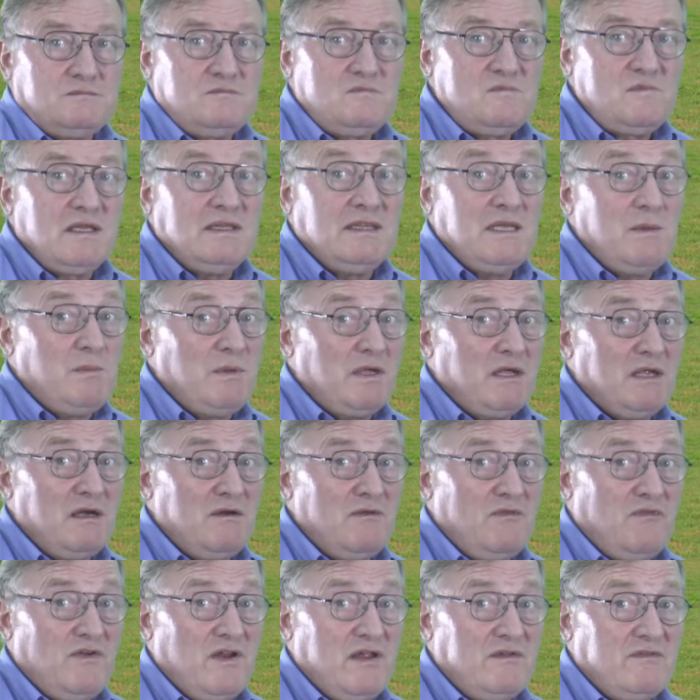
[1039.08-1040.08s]
Typical
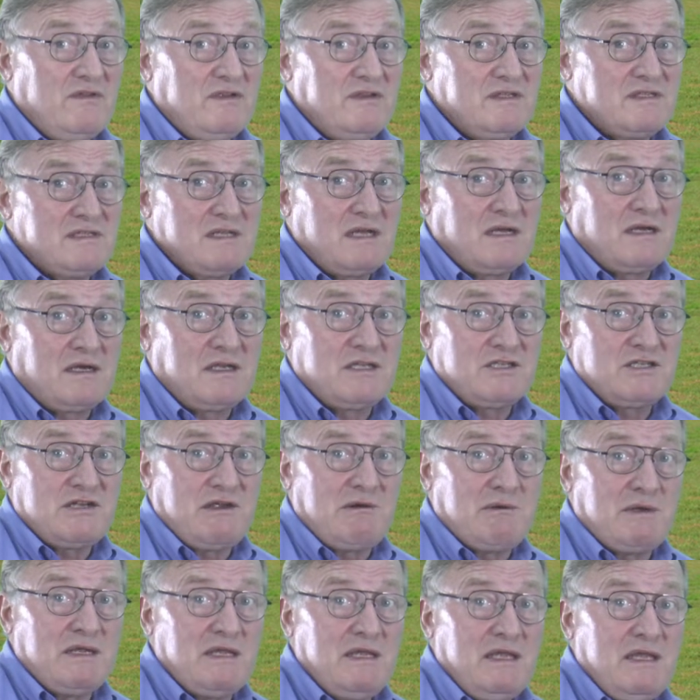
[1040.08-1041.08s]
flavors are
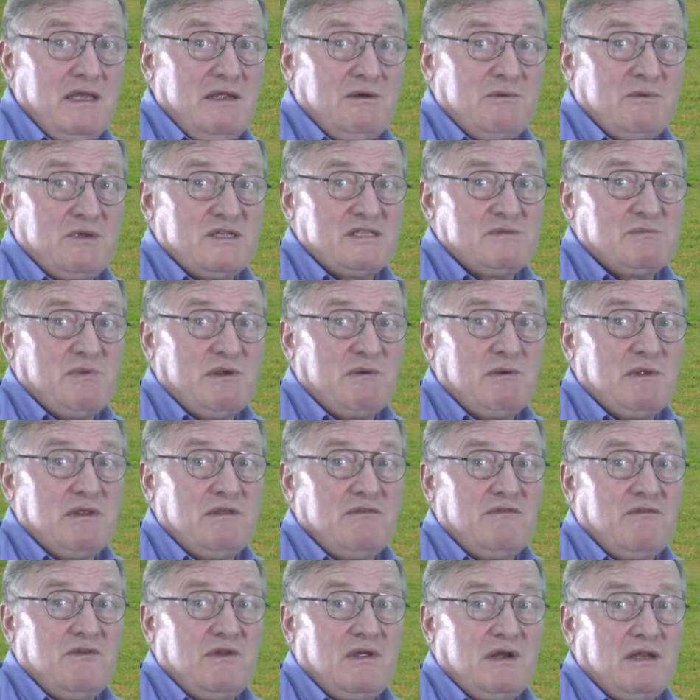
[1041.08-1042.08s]
cherry, raspberry,
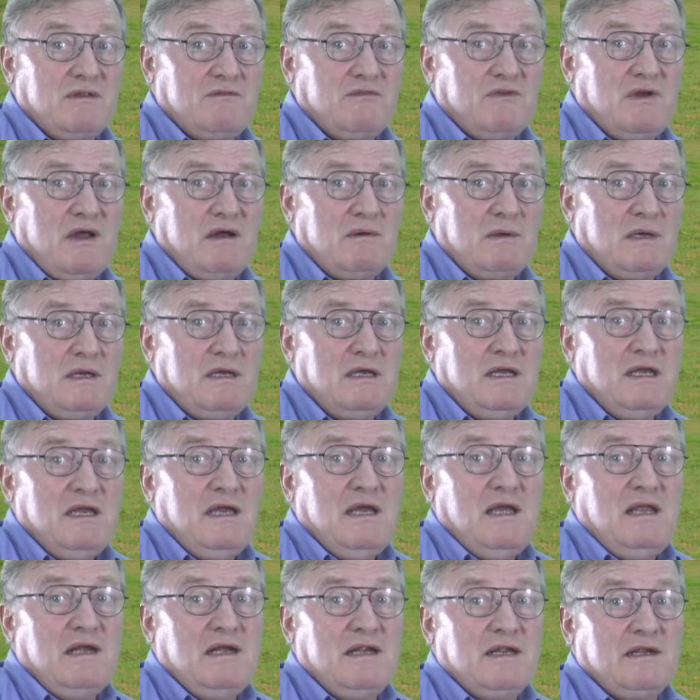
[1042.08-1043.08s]
violet flower,
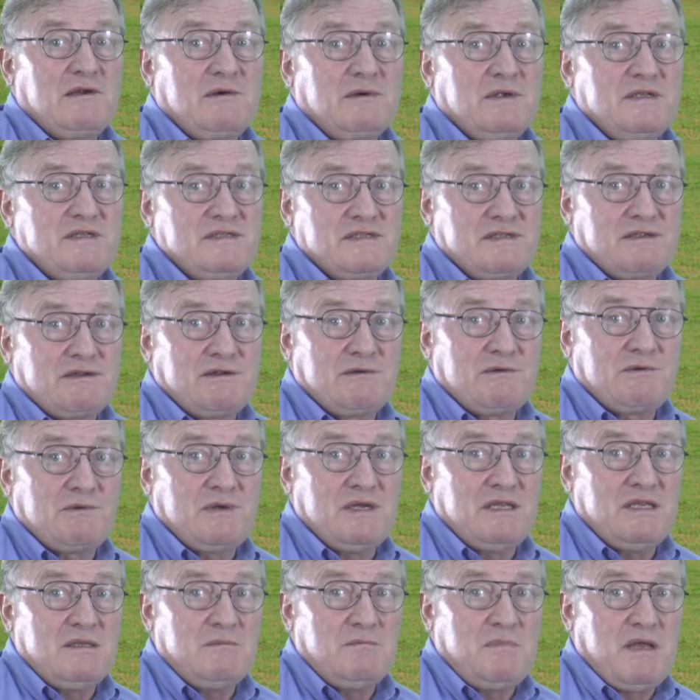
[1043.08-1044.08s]
licorice,
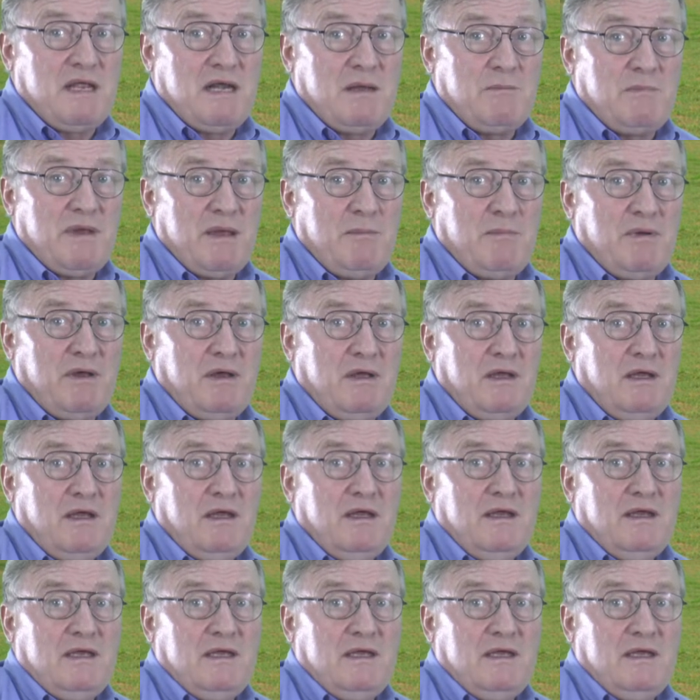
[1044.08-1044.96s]
green bell pepper.